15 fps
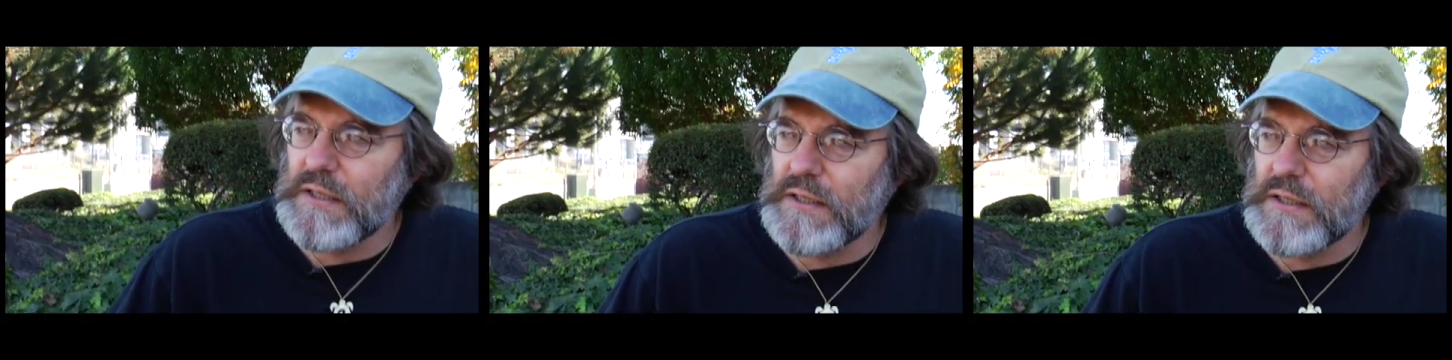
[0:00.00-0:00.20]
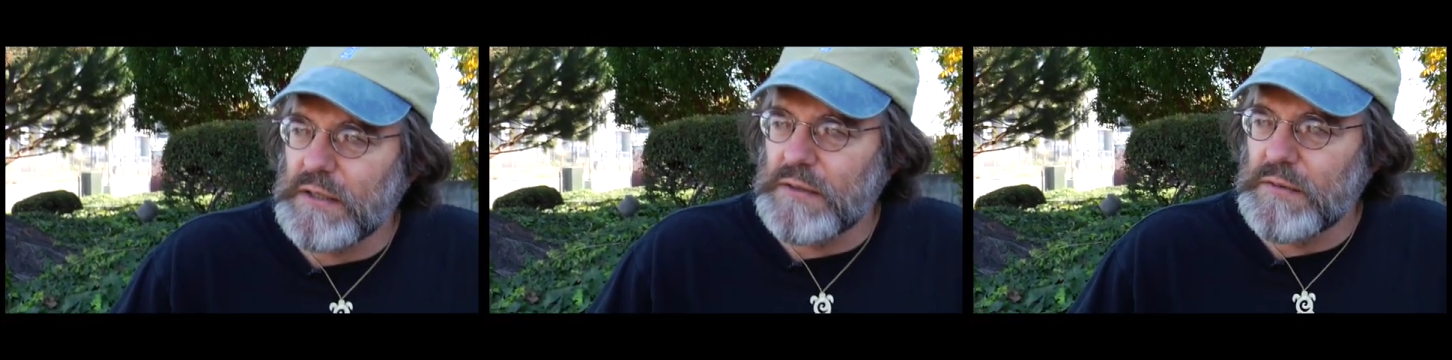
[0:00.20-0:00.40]

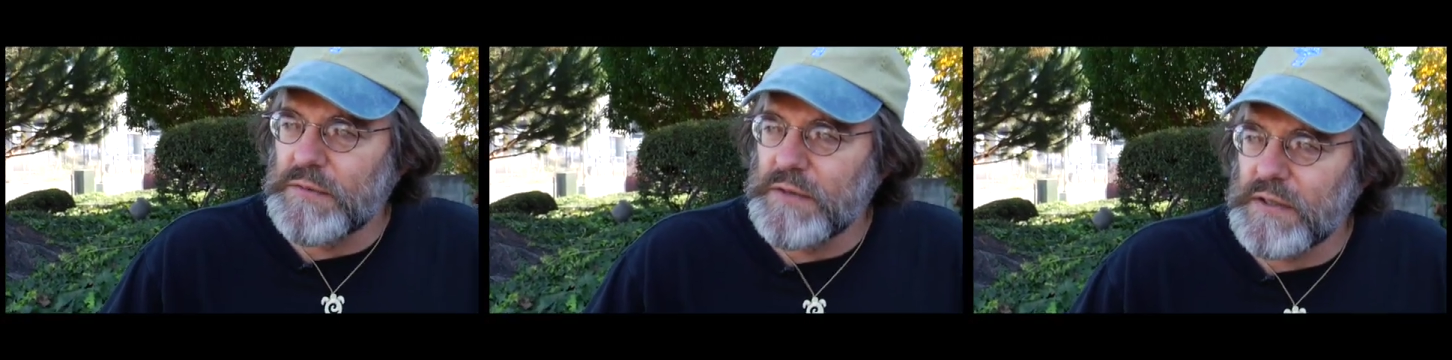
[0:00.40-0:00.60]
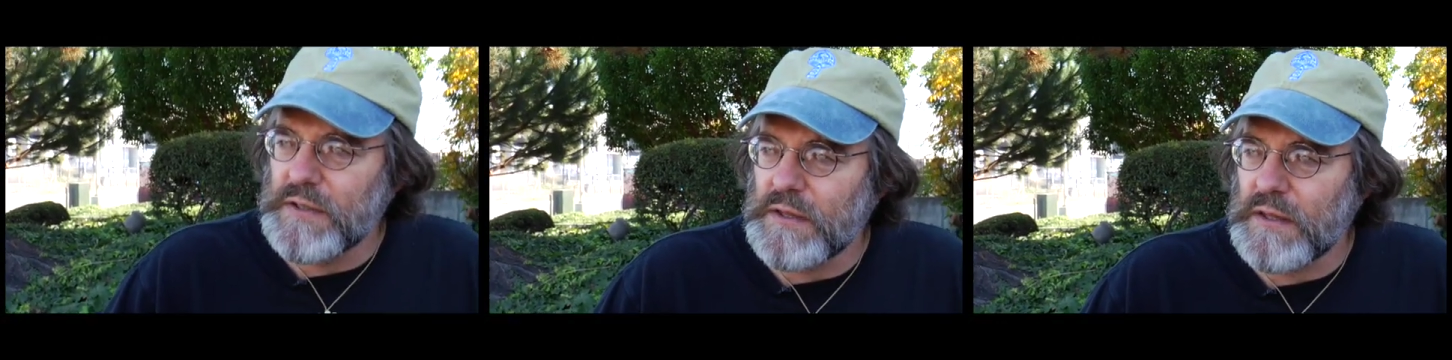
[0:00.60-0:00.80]

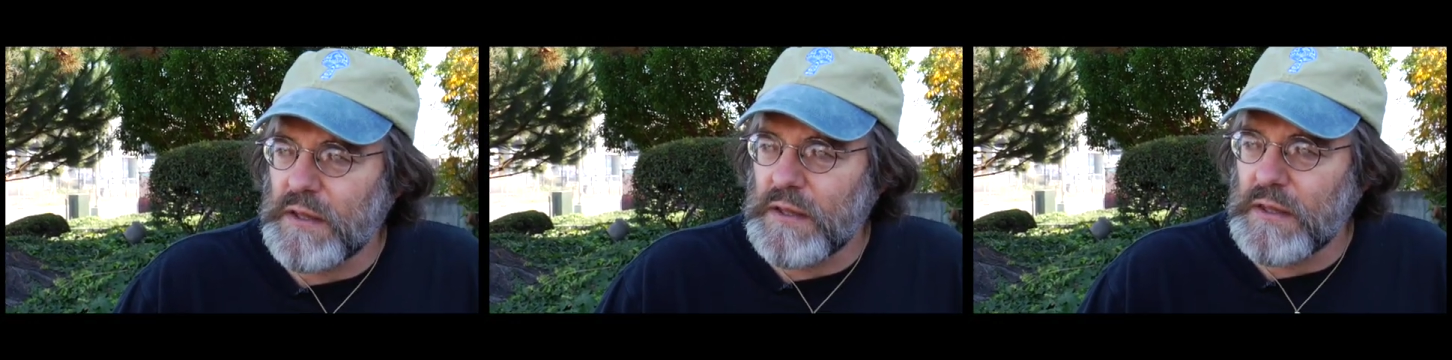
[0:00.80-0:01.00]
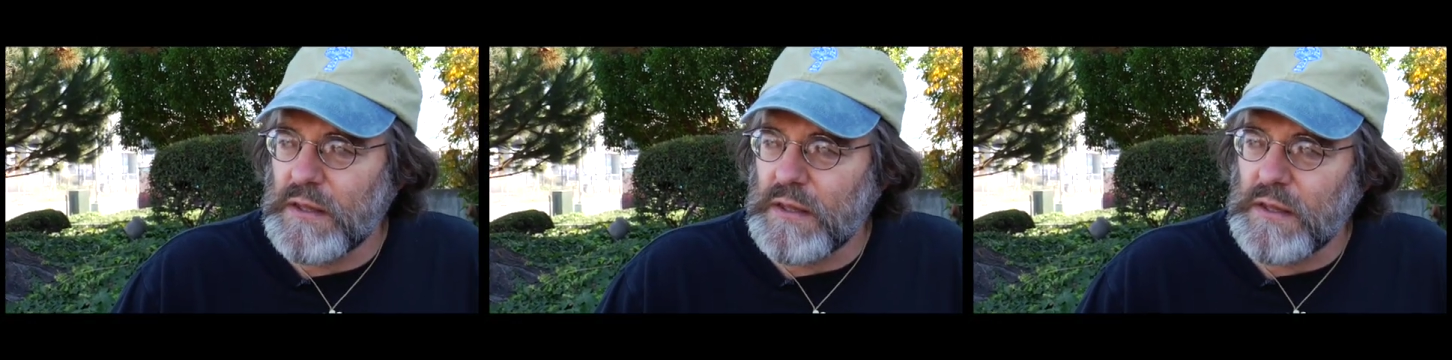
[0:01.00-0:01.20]
of the,
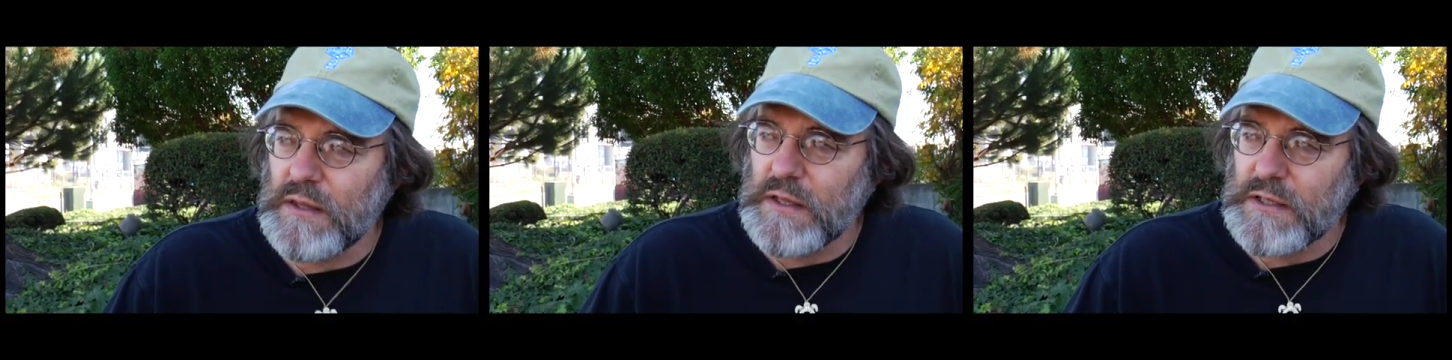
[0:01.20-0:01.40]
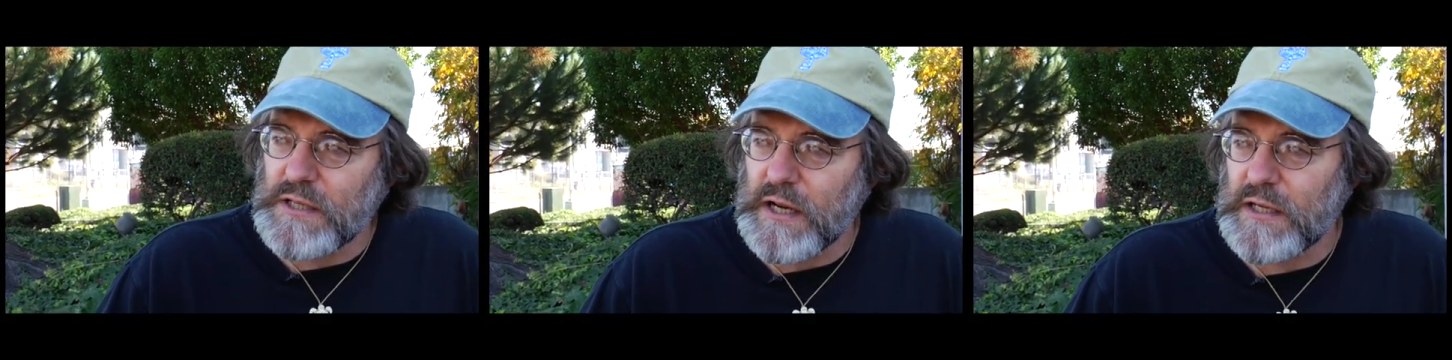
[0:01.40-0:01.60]

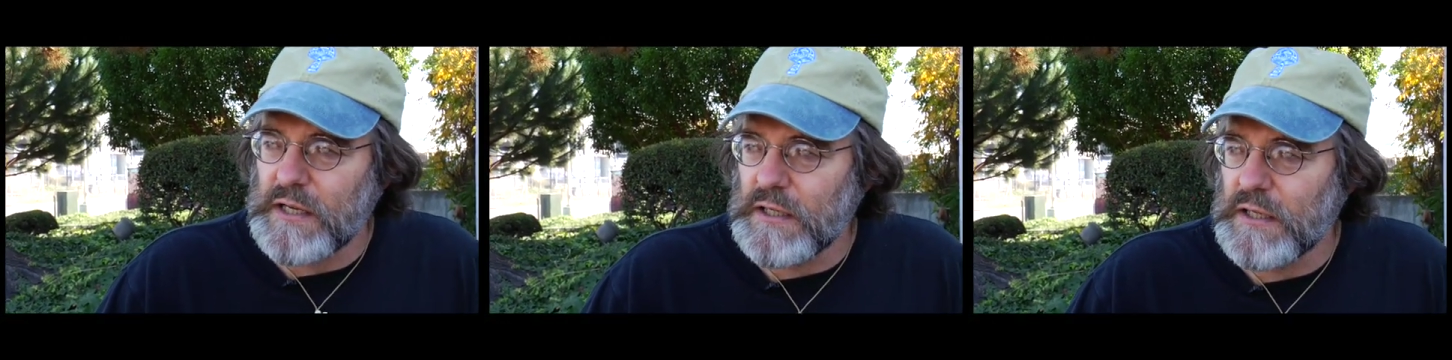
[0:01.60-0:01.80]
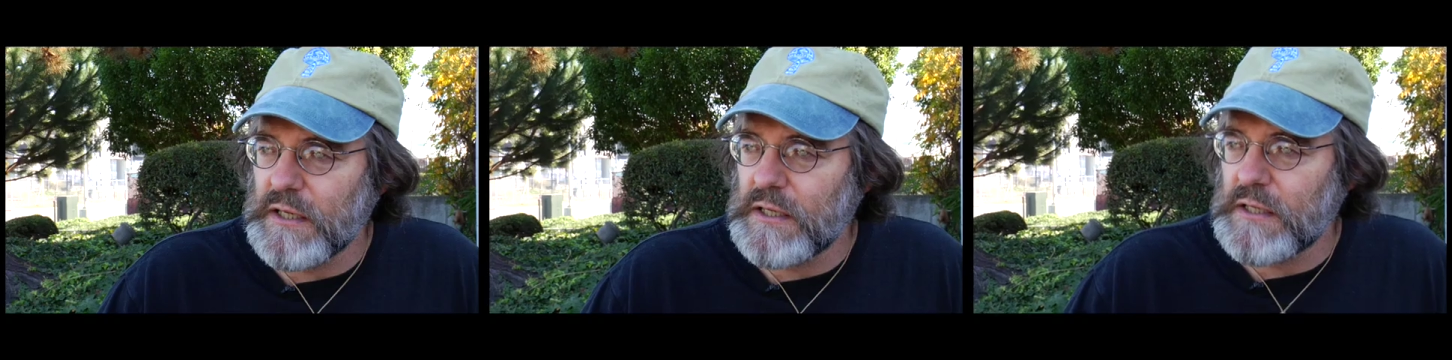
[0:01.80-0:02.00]
the
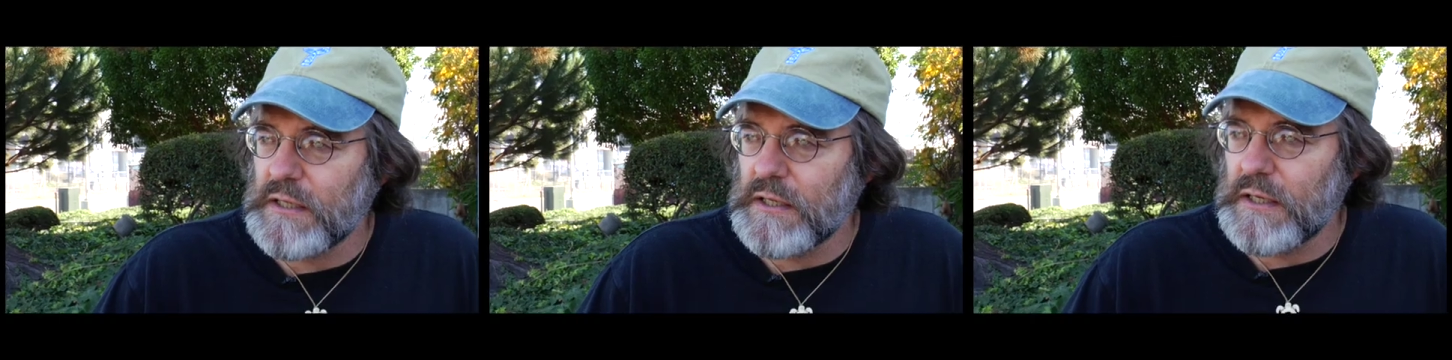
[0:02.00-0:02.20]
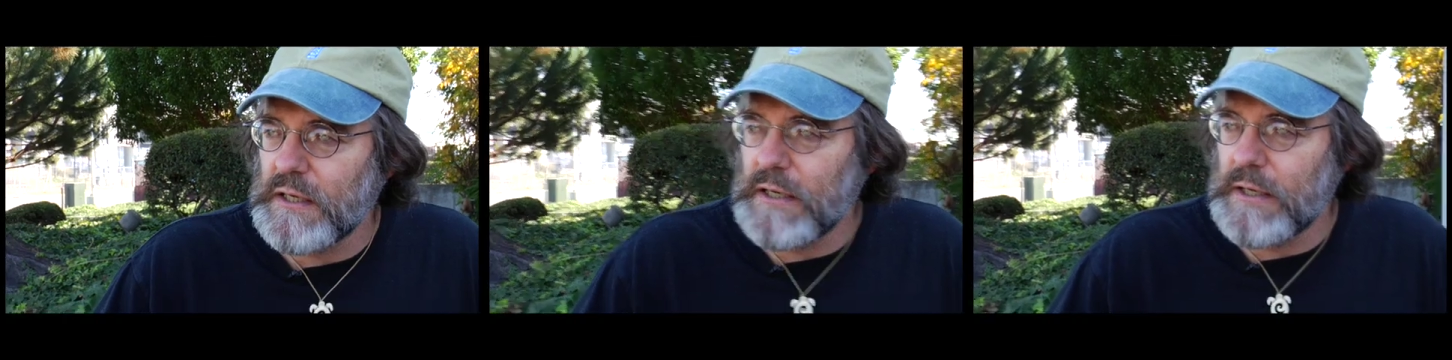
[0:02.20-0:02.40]
psychedelic
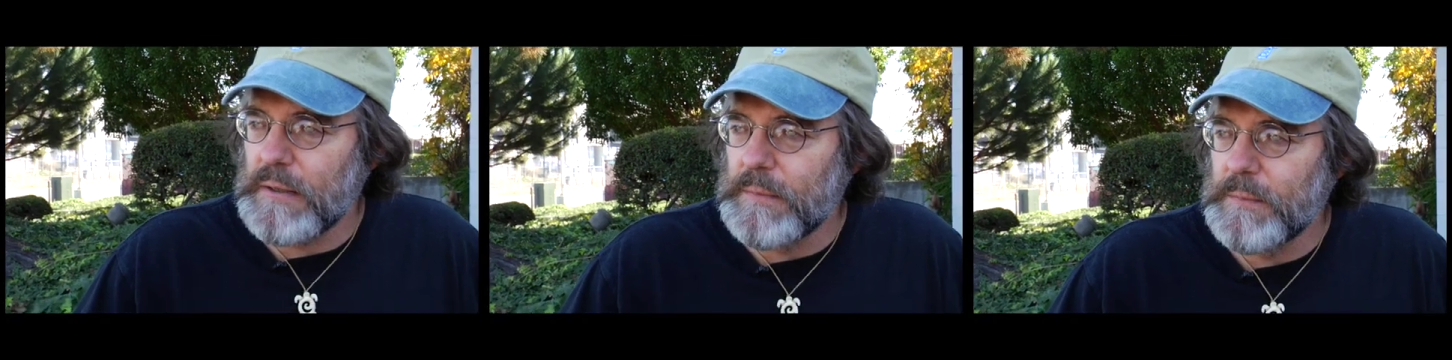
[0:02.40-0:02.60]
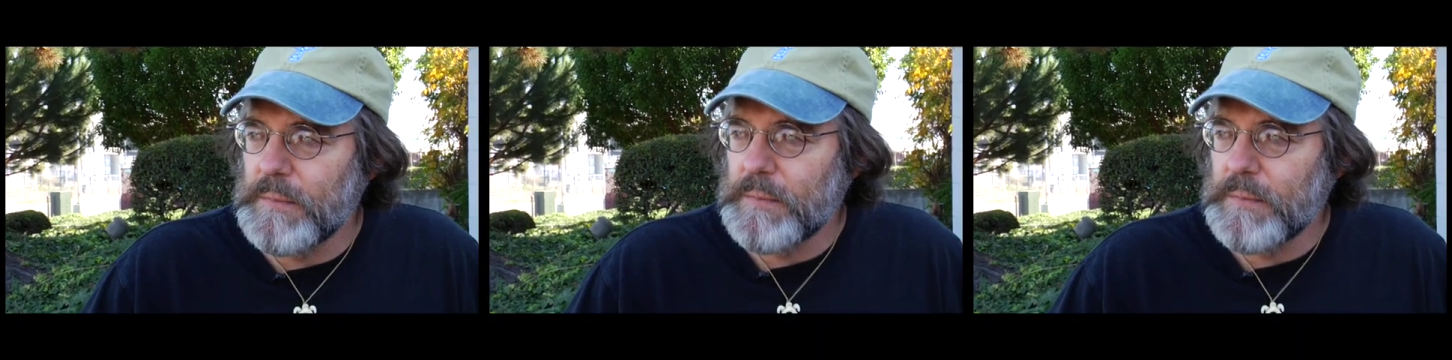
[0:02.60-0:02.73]
uh,